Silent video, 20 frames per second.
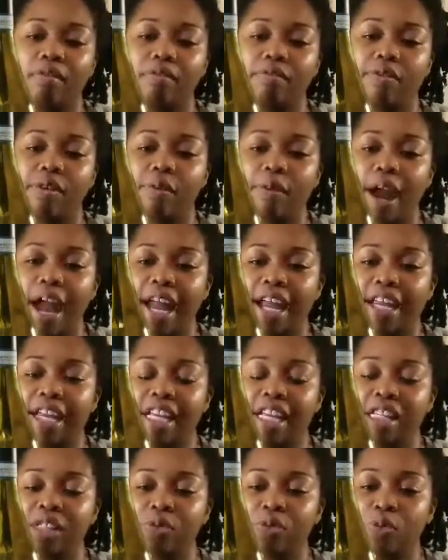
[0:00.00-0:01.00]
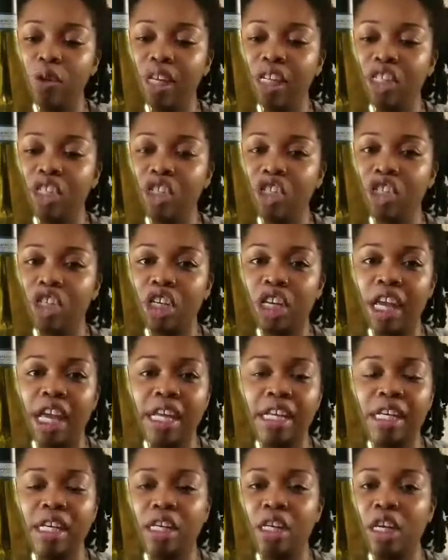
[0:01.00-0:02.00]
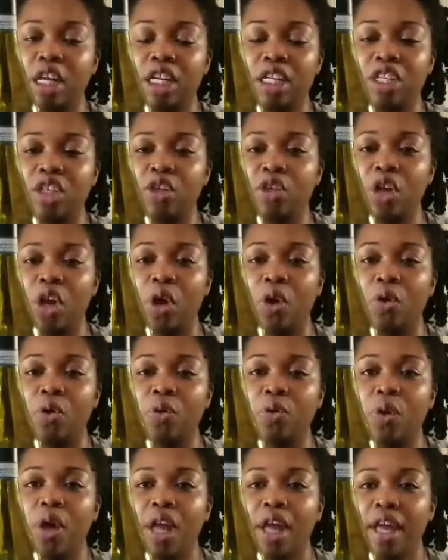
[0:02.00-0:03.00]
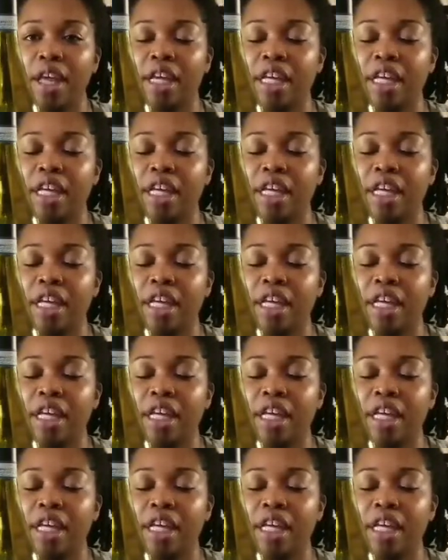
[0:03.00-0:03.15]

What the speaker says: varieties, which can, you know,